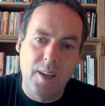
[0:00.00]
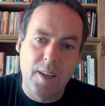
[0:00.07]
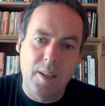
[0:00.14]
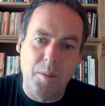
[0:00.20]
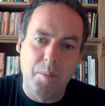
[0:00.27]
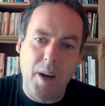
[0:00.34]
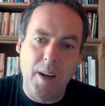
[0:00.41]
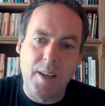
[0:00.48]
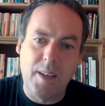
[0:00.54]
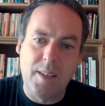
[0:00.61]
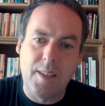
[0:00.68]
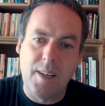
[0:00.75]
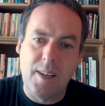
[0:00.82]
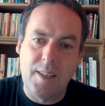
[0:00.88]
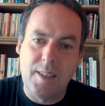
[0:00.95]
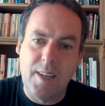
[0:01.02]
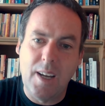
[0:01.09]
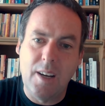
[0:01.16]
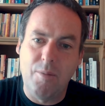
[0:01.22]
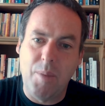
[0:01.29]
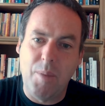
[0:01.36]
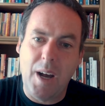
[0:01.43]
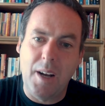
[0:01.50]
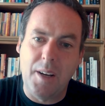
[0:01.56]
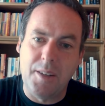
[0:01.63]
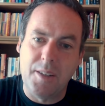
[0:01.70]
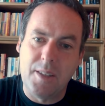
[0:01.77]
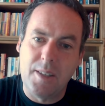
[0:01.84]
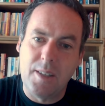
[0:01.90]
The body is in a state of
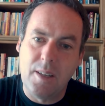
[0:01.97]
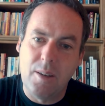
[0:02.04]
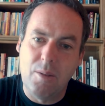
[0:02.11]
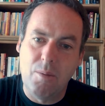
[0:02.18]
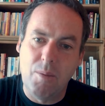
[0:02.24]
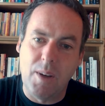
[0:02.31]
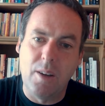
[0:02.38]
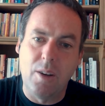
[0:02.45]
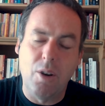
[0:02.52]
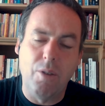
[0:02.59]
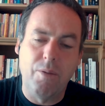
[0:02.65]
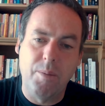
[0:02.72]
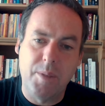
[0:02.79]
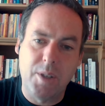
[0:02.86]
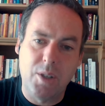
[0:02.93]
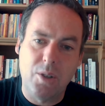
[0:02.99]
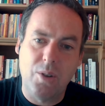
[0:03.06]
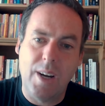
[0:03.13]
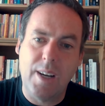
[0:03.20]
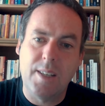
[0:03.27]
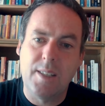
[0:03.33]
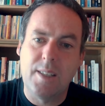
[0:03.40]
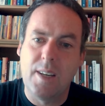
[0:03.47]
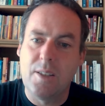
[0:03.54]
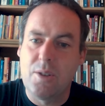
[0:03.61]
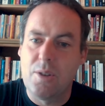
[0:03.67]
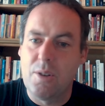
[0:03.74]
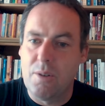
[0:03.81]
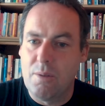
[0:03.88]
balance. We can go from stress
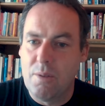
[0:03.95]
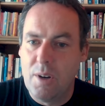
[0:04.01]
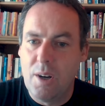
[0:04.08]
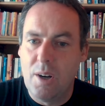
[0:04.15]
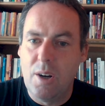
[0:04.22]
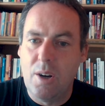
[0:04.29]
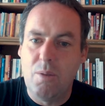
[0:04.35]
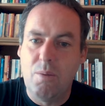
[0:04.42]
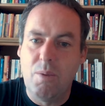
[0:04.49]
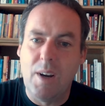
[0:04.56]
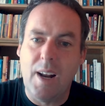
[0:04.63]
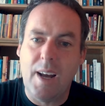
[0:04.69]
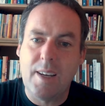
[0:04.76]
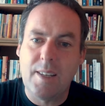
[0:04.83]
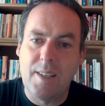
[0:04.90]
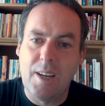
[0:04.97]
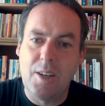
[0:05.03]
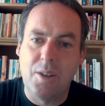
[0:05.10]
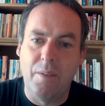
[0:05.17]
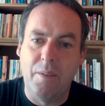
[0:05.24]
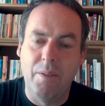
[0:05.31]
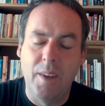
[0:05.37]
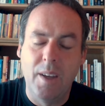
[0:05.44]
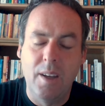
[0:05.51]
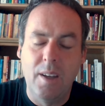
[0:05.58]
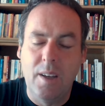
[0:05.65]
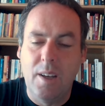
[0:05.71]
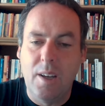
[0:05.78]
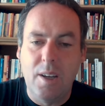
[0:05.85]
into relaxation.
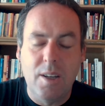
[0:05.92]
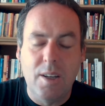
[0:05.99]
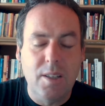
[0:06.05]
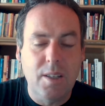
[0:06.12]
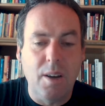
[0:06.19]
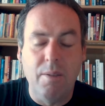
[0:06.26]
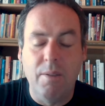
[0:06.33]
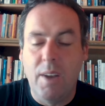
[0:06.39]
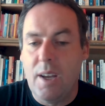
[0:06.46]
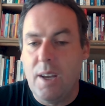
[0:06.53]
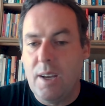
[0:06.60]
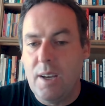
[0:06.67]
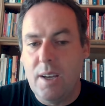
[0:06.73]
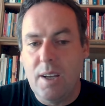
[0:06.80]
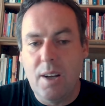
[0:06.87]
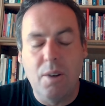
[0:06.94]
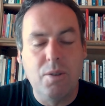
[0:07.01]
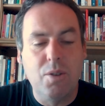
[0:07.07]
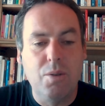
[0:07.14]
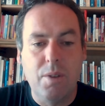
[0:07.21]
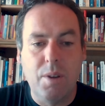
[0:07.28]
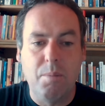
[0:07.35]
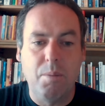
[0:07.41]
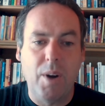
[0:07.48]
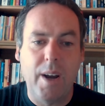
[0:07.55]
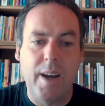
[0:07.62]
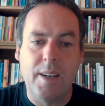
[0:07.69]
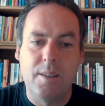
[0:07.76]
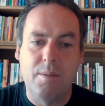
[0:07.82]
So, you know, through the
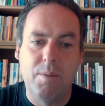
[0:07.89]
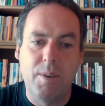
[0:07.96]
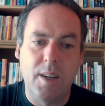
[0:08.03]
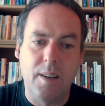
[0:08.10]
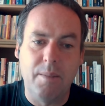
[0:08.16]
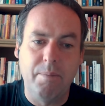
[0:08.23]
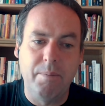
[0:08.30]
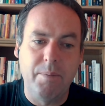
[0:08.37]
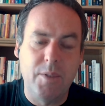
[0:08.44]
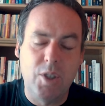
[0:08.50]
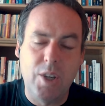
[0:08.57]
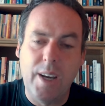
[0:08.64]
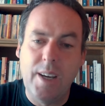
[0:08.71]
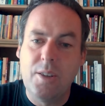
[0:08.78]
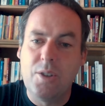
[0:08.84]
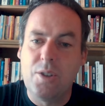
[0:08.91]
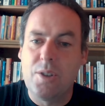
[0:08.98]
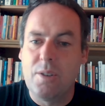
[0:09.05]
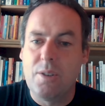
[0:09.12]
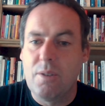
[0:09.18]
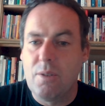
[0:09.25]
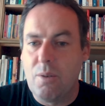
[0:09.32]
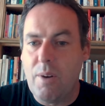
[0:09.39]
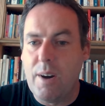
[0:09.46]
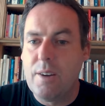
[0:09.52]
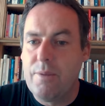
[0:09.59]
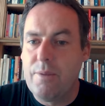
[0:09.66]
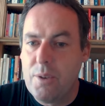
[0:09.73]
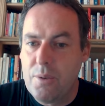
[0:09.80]
breath, we can change quite
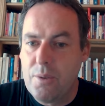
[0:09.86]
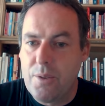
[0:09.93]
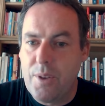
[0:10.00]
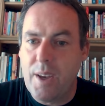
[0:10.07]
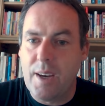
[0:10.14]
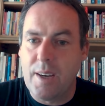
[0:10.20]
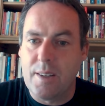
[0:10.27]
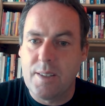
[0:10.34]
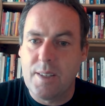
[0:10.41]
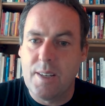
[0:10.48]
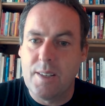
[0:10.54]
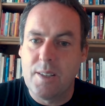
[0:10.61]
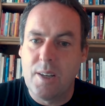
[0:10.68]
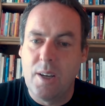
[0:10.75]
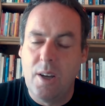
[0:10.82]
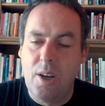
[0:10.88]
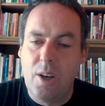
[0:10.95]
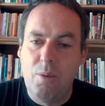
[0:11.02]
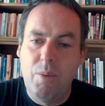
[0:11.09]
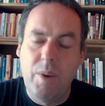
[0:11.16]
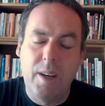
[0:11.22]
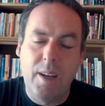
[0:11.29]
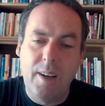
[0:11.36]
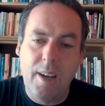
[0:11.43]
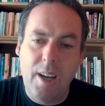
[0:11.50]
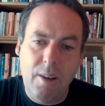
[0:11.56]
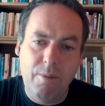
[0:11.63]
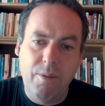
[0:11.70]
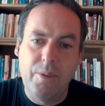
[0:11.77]
a few things and we can
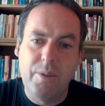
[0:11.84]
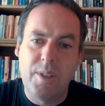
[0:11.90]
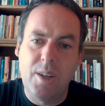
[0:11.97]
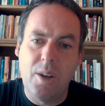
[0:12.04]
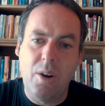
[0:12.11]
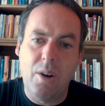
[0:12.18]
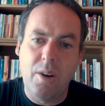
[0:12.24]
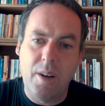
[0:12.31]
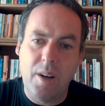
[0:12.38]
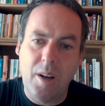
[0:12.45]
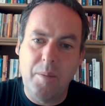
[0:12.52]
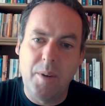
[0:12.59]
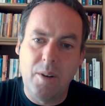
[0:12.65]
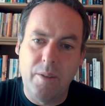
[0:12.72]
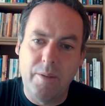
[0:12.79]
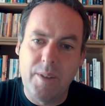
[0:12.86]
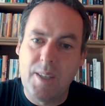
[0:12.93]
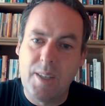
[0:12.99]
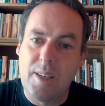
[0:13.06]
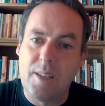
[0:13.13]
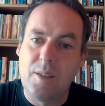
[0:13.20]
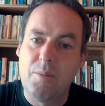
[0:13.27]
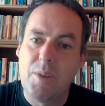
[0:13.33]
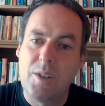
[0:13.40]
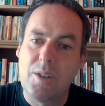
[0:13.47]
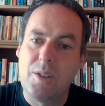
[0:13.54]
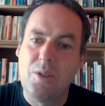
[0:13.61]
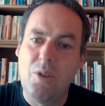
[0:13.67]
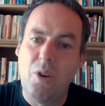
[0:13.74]
influence the autonomic nervous system, which
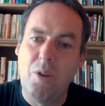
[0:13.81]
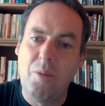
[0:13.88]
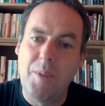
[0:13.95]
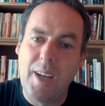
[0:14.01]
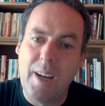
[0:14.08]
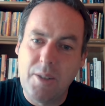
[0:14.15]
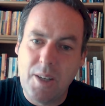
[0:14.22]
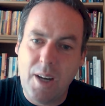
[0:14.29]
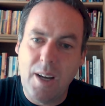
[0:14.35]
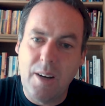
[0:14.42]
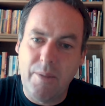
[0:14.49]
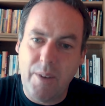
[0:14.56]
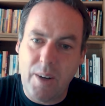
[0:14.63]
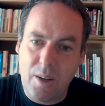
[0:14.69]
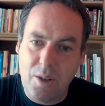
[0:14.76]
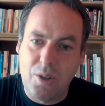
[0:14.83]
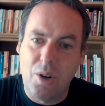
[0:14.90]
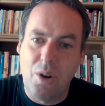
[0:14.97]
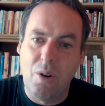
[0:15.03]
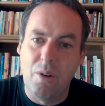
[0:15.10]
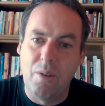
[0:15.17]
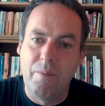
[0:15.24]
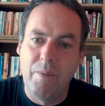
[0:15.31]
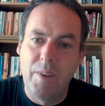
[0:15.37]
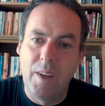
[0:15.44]
is normally outside of our control.